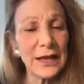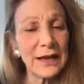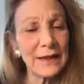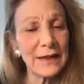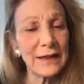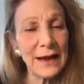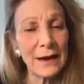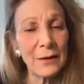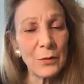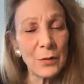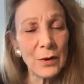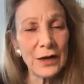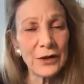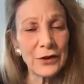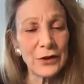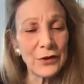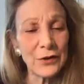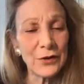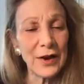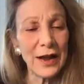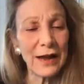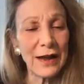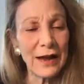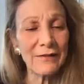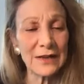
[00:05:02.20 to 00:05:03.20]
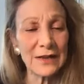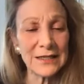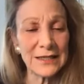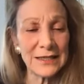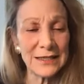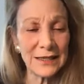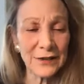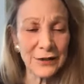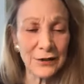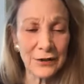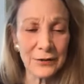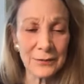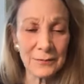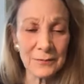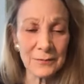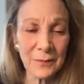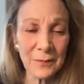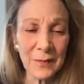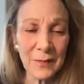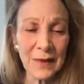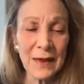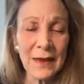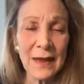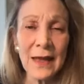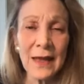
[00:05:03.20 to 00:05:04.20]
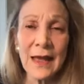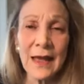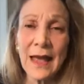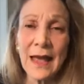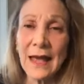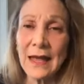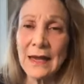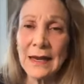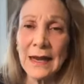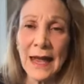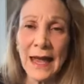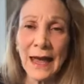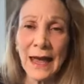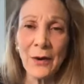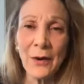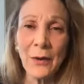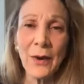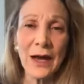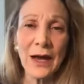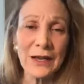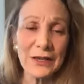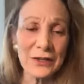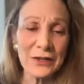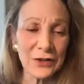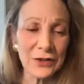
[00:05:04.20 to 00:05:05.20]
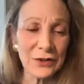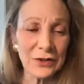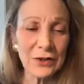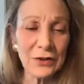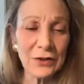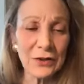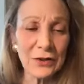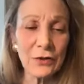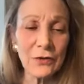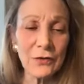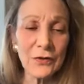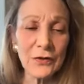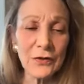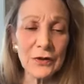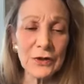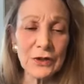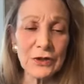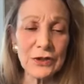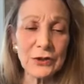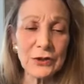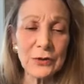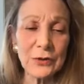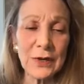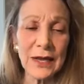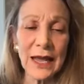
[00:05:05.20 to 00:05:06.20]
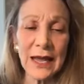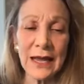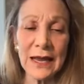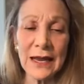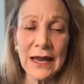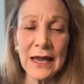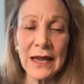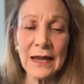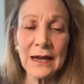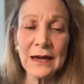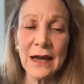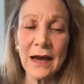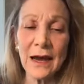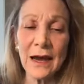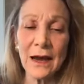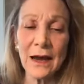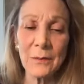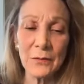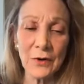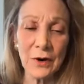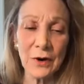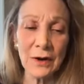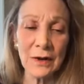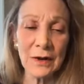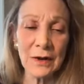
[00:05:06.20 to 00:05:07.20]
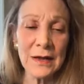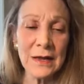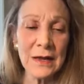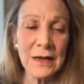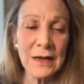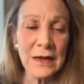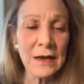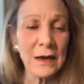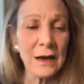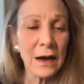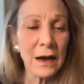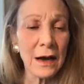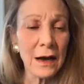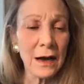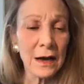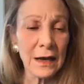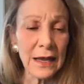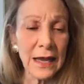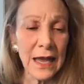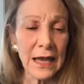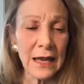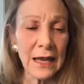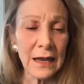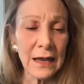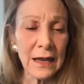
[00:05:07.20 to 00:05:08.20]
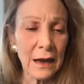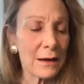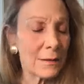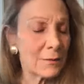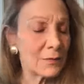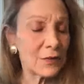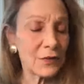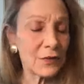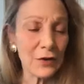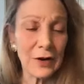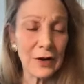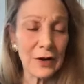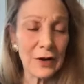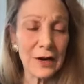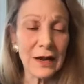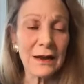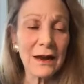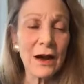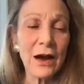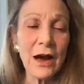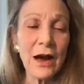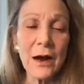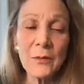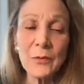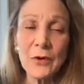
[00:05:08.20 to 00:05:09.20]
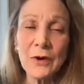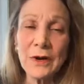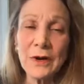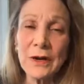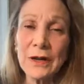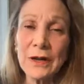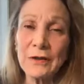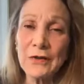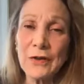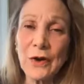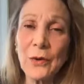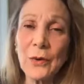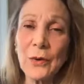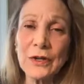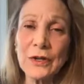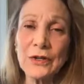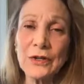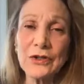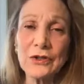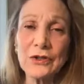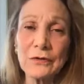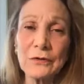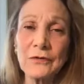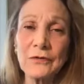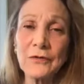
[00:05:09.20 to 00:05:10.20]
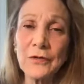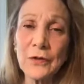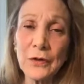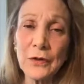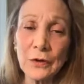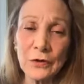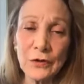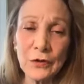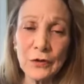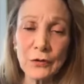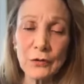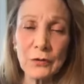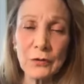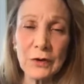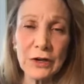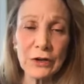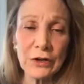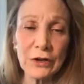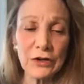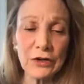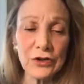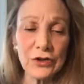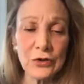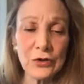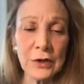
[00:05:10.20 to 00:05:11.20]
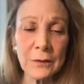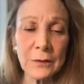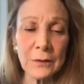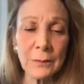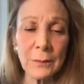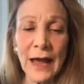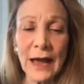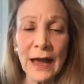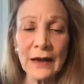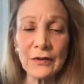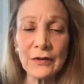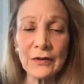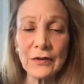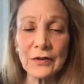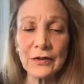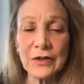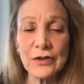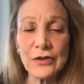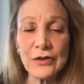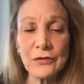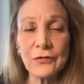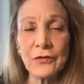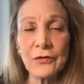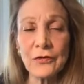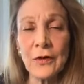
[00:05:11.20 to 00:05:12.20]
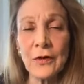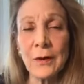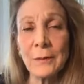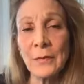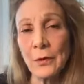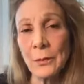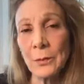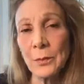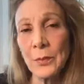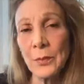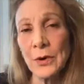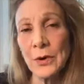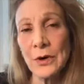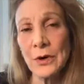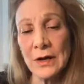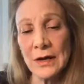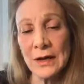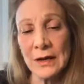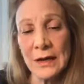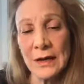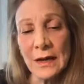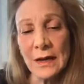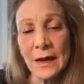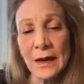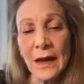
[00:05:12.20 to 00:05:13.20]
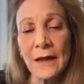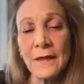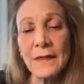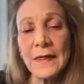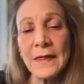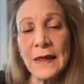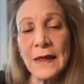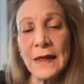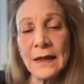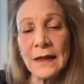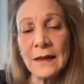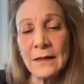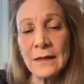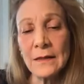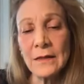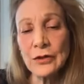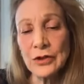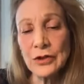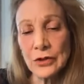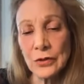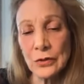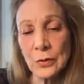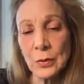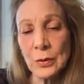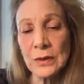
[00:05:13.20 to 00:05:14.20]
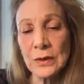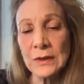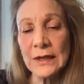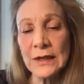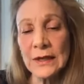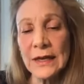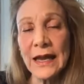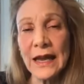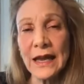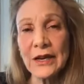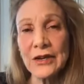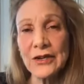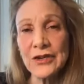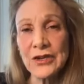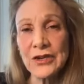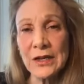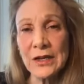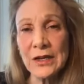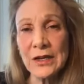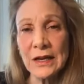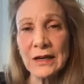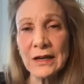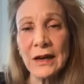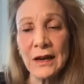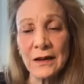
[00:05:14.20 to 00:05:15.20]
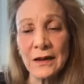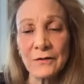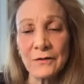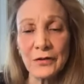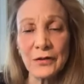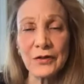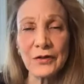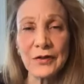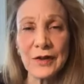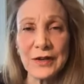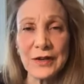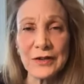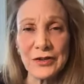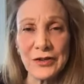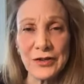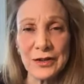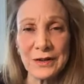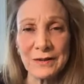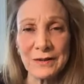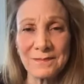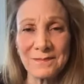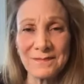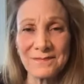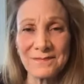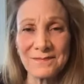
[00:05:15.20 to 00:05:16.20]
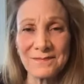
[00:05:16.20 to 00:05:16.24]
that while you're having dinner. And now I turn it over to Katie and Amra. Uh, Kate, I'm sorry, Amra is going to first read a short passage from her book, and then the two will engage in conversation.